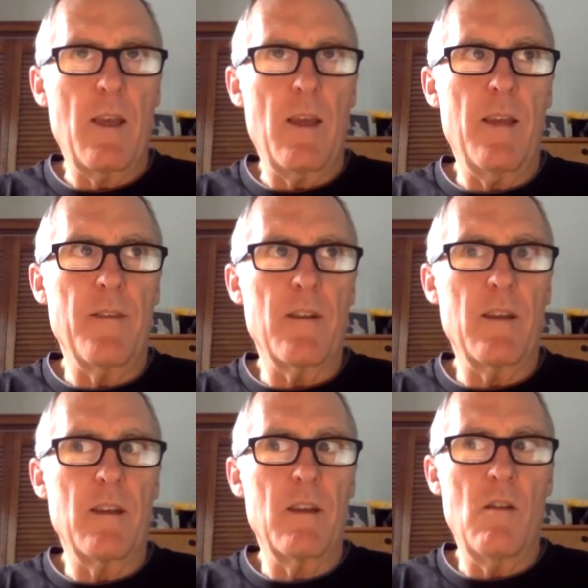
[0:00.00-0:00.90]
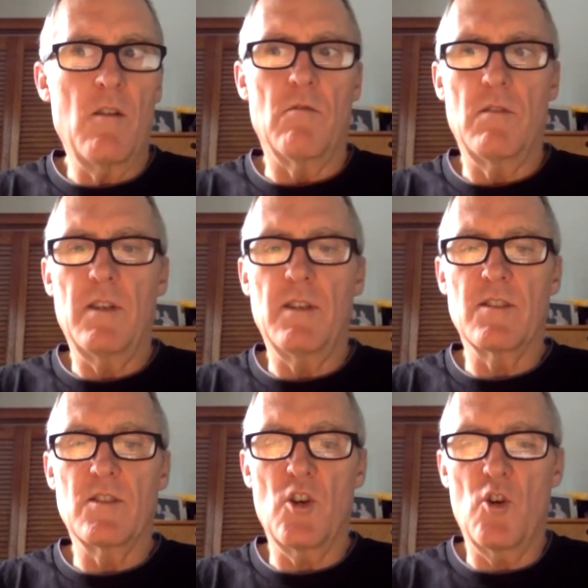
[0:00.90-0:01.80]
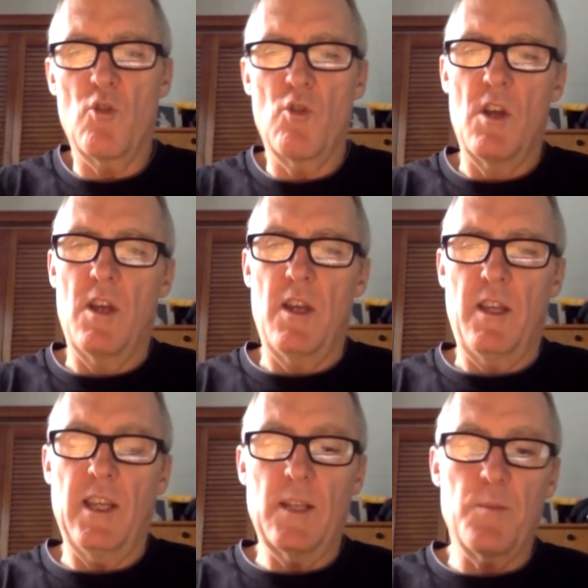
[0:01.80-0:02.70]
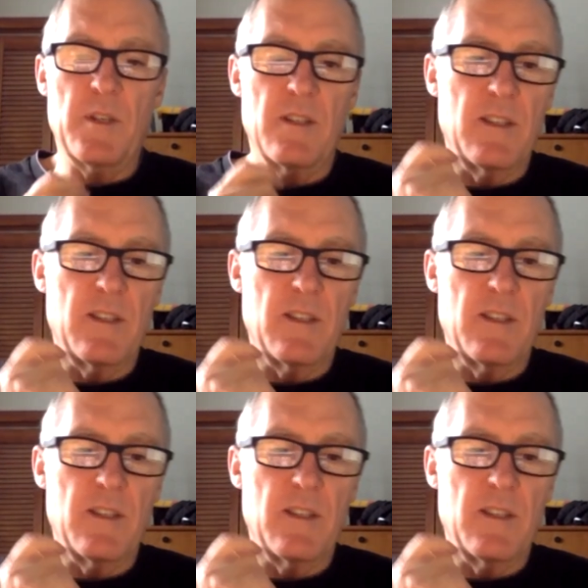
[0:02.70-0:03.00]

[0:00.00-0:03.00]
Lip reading: And they're like, oh. And so you get them